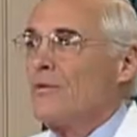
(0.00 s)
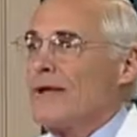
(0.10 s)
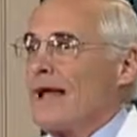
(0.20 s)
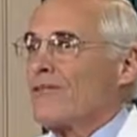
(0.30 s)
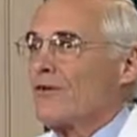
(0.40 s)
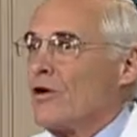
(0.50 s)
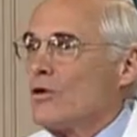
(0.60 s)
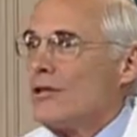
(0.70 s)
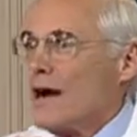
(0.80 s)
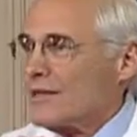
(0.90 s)
We have a
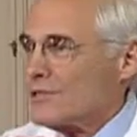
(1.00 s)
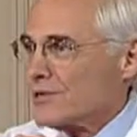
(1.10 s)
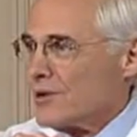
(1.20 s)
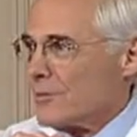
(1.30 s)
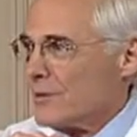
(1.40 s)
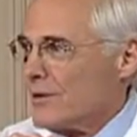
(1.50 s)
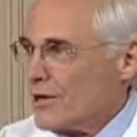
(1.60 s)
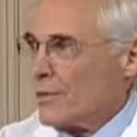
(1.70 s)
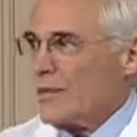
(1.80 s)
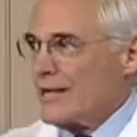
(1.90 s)
colonoscope.
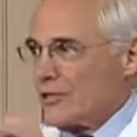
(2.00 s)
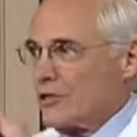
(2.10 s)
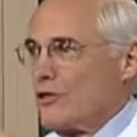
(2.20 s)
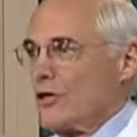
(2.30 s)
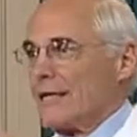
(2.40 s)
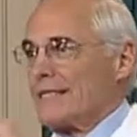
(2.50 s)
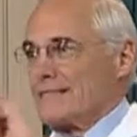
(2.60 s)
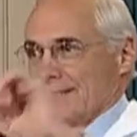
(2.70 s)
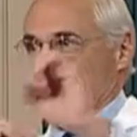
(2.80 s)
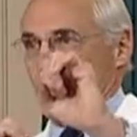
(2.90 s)
We can look
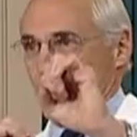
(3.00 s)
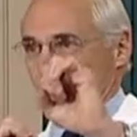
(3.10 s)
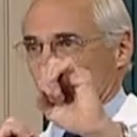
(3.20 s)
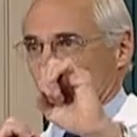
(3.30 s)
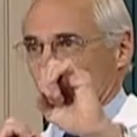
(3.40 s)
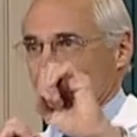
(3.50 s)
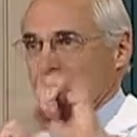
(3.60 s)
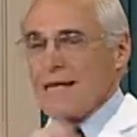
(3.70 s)
inside the colon,